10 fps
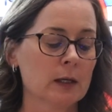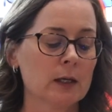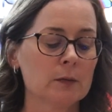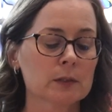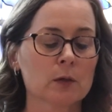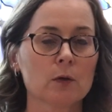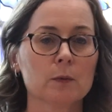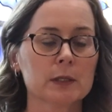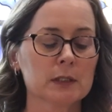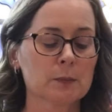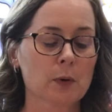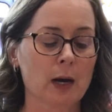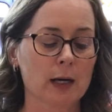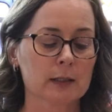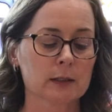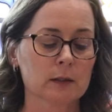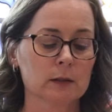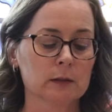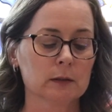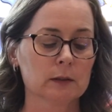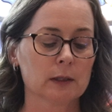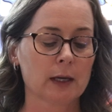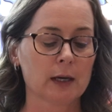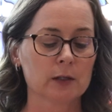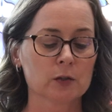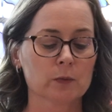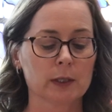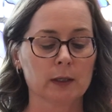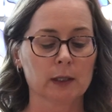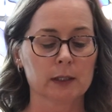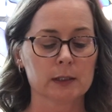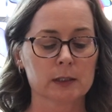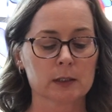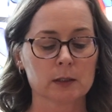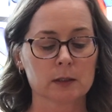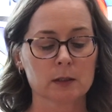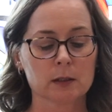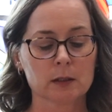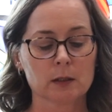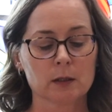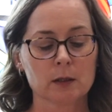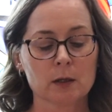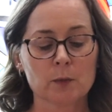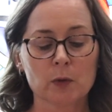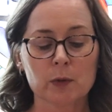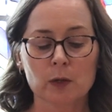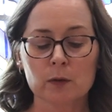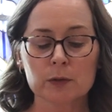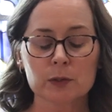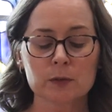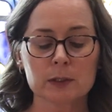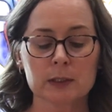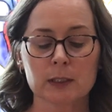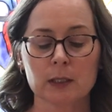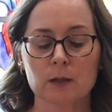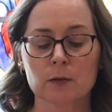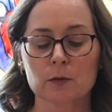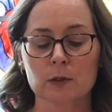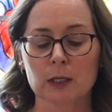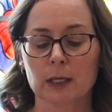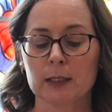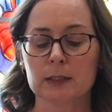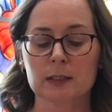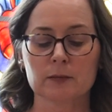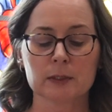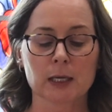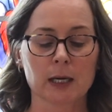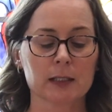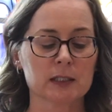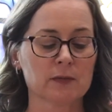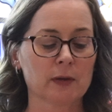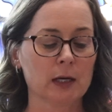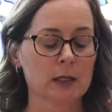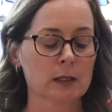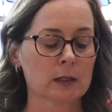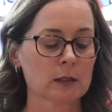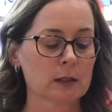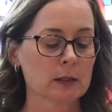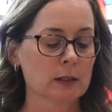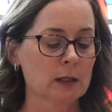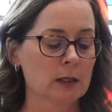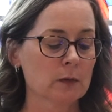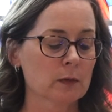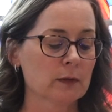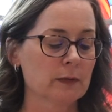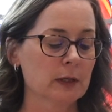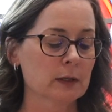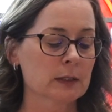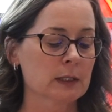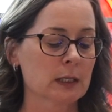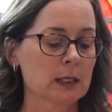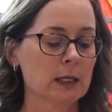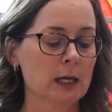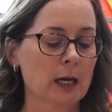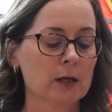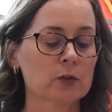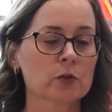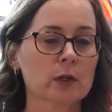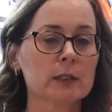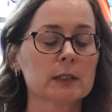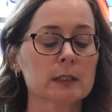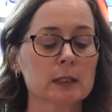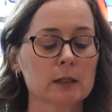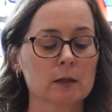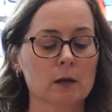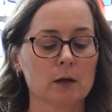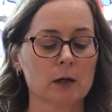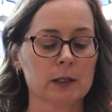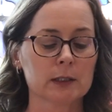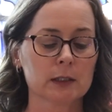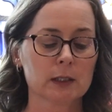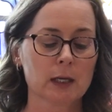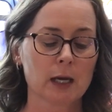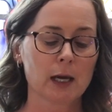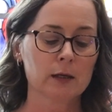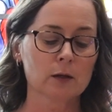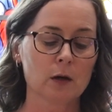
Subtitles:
He was always practical and a realist, but when also seen through the lens of Dad's faith, it reveals that he had trust in God and